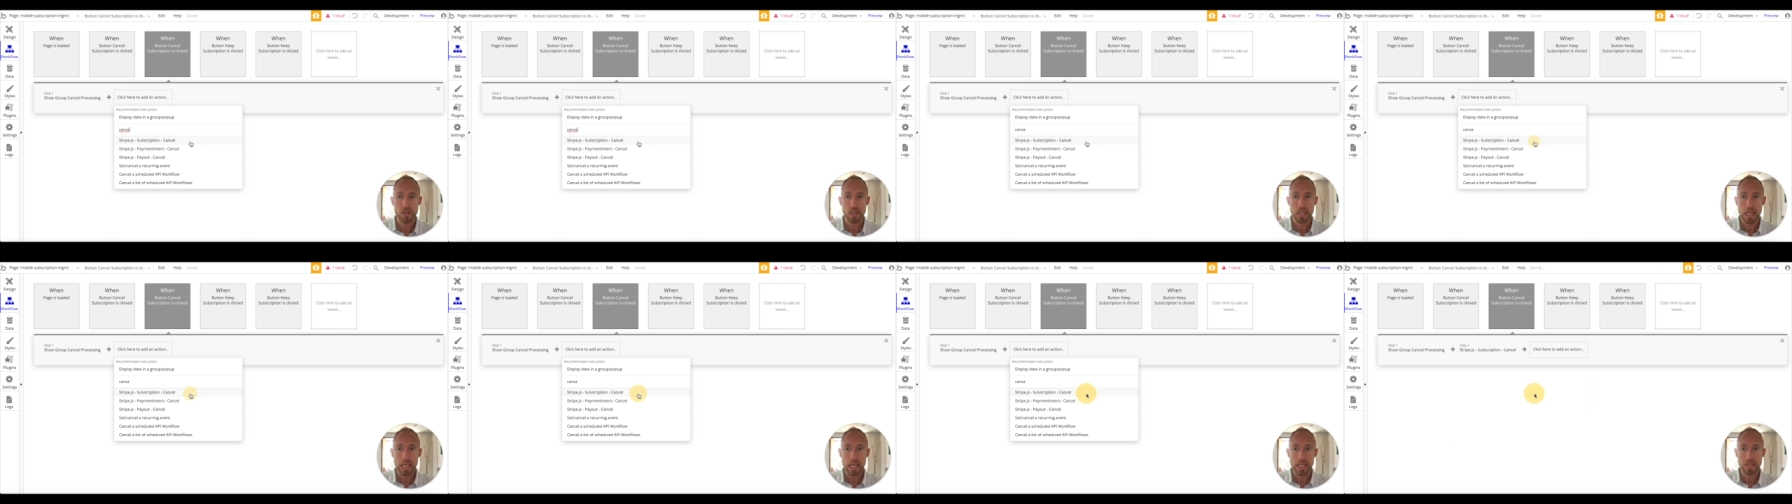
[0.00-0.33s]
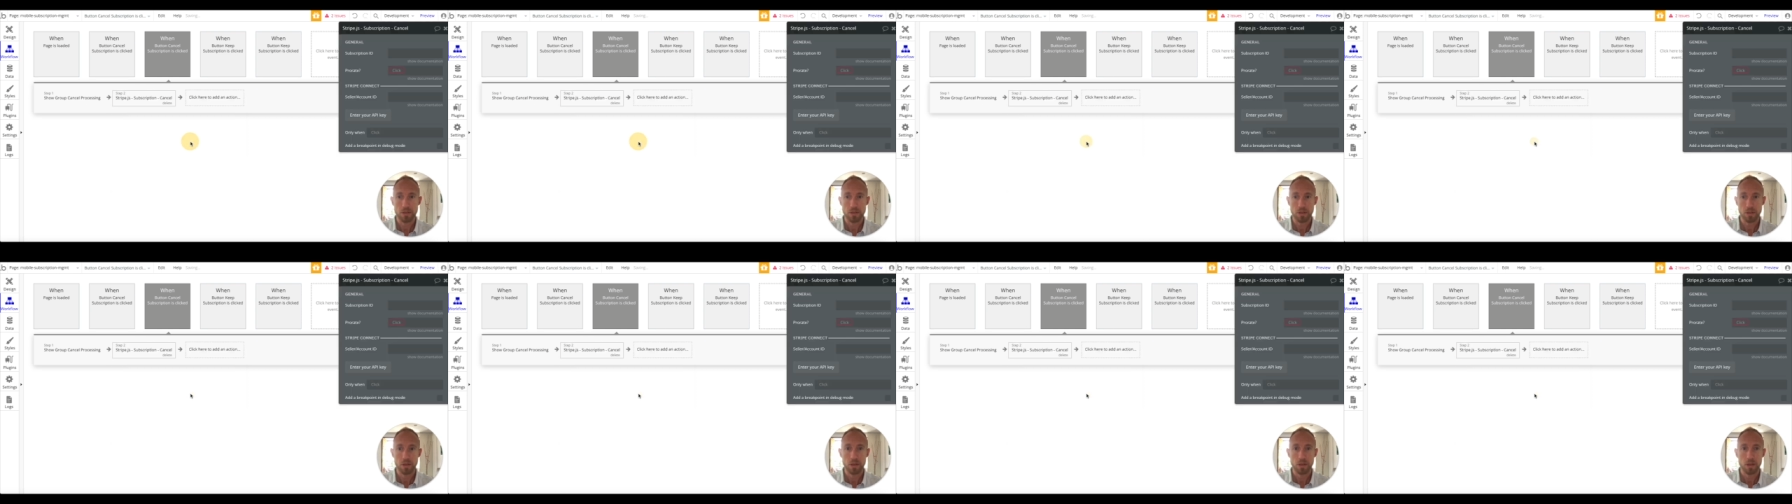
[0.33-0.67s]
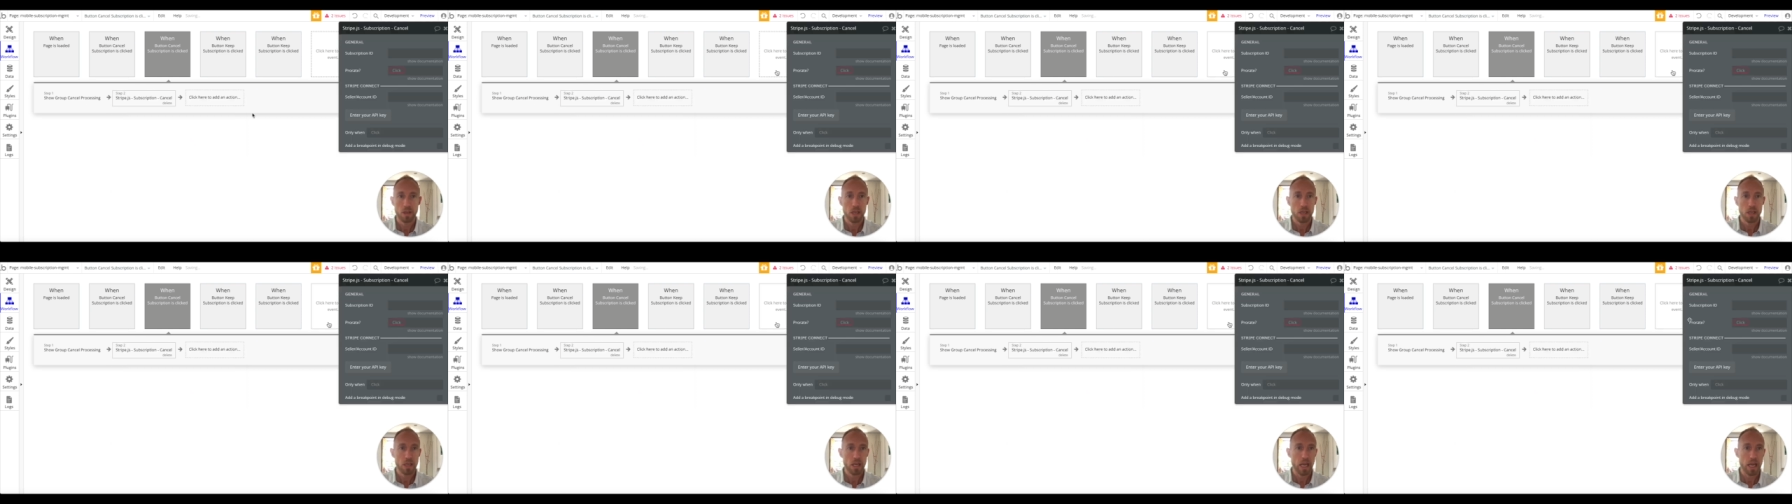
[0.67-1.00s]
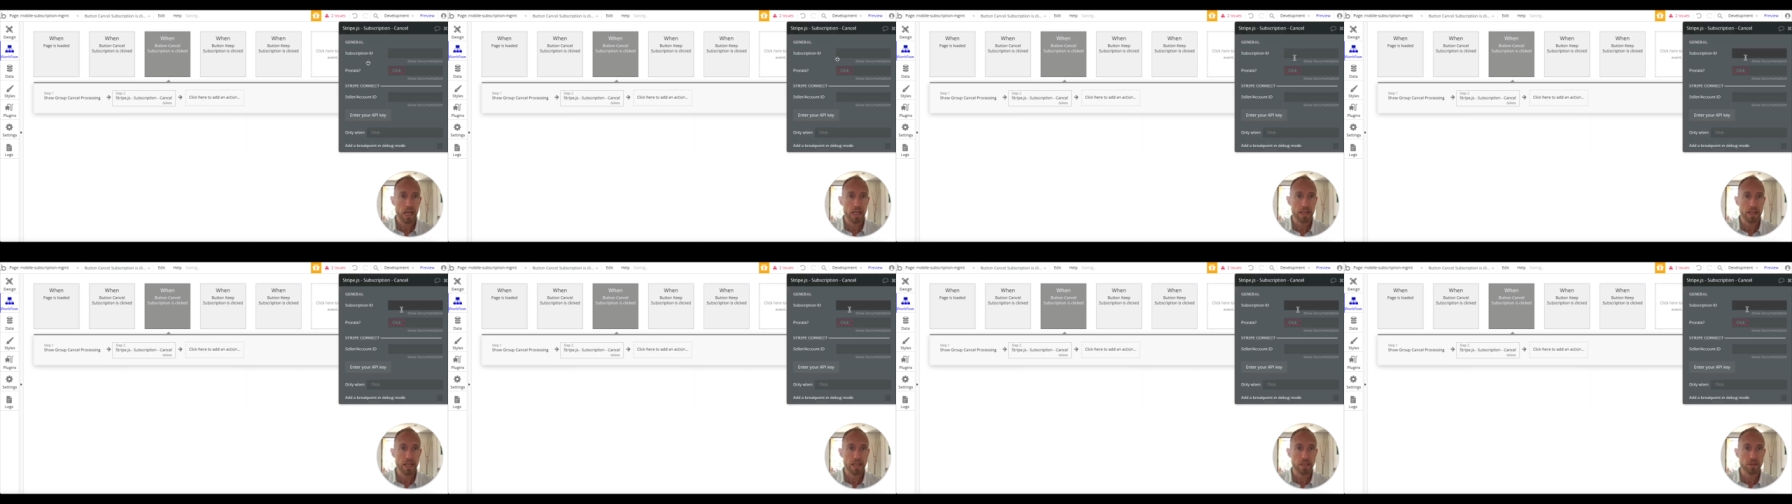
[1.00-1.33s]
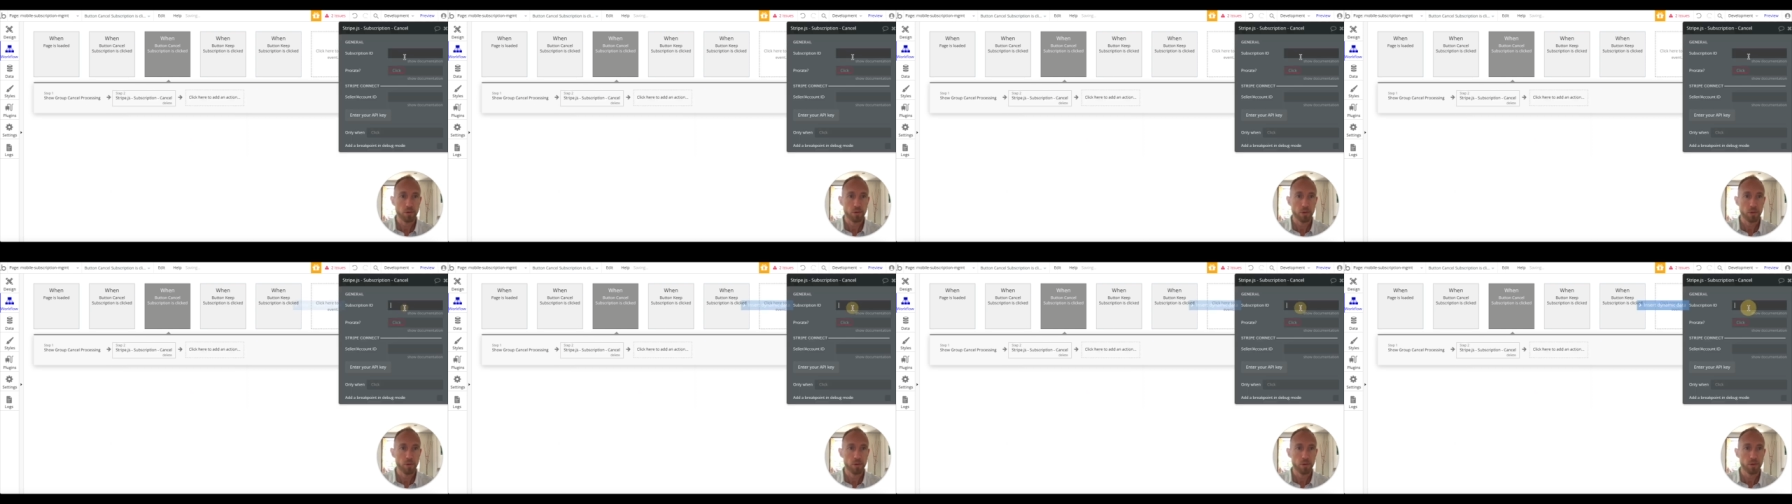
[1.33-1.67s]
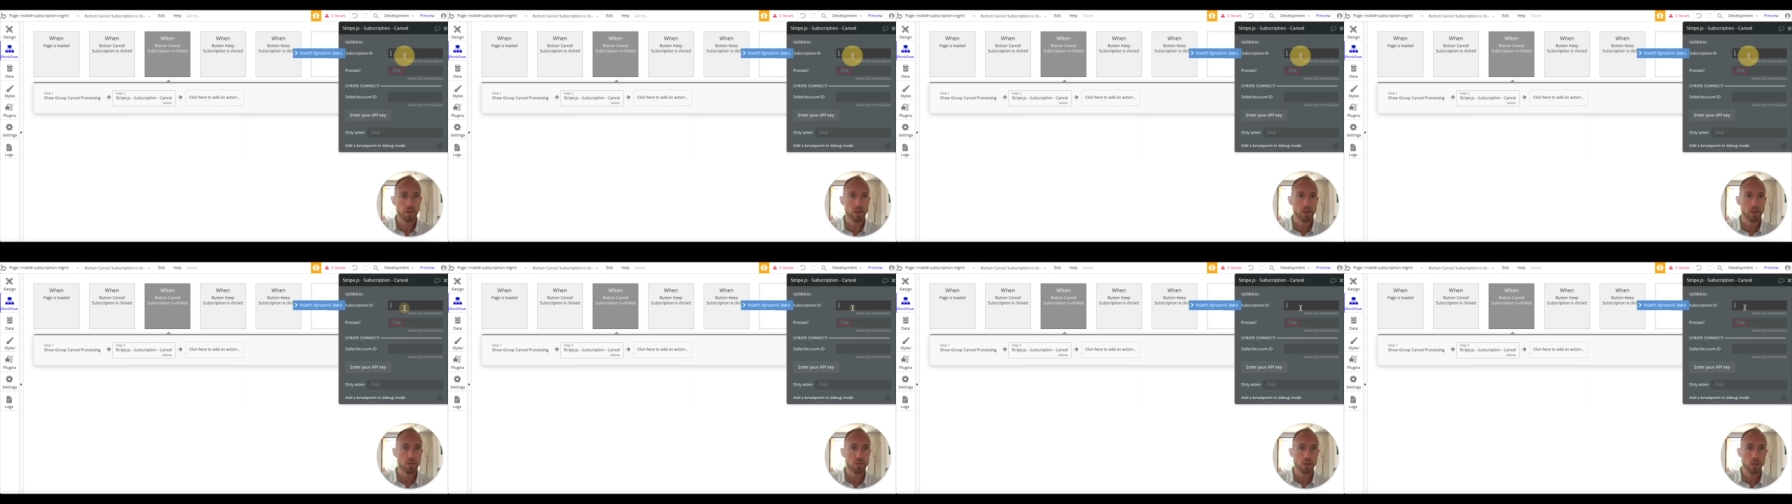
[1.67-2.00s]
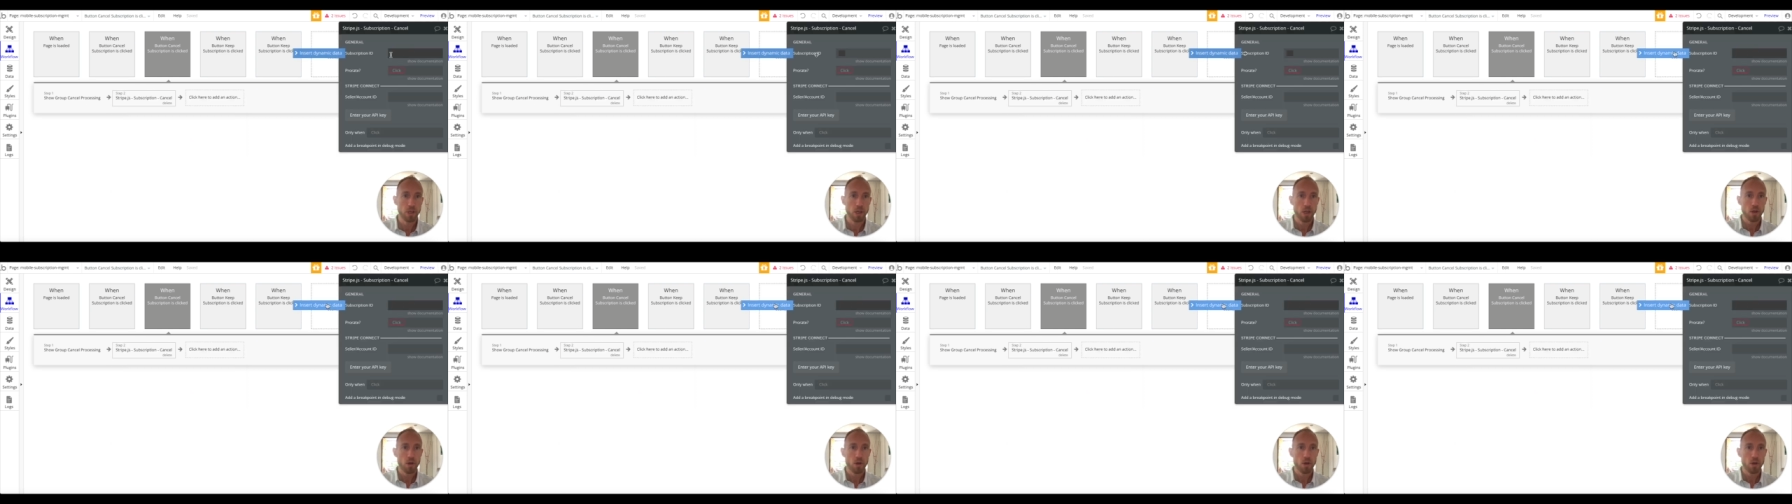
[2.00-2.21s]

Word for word: cancel. And that's what we want to do.